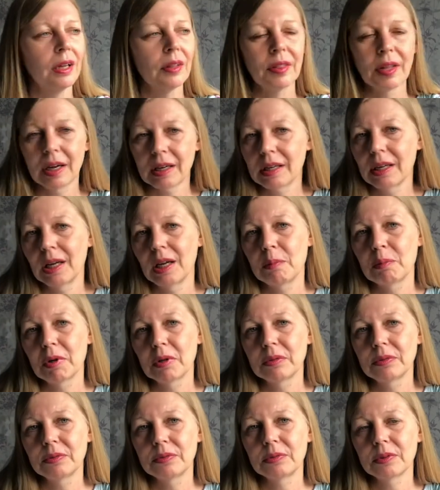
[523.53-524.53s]
That came
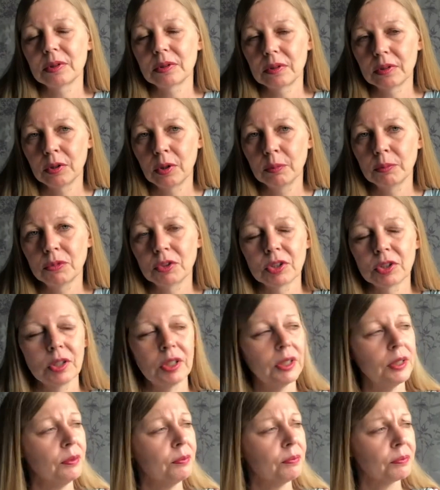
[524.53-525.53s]
off
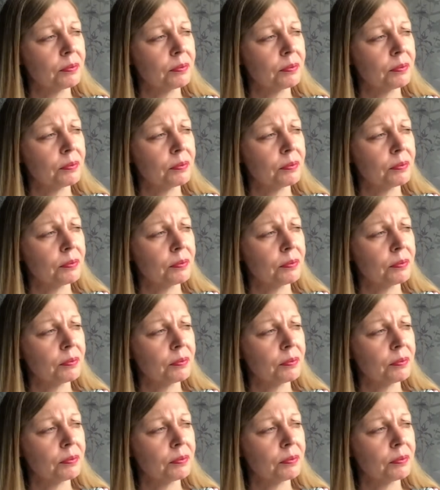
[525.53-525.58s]
Gumtree,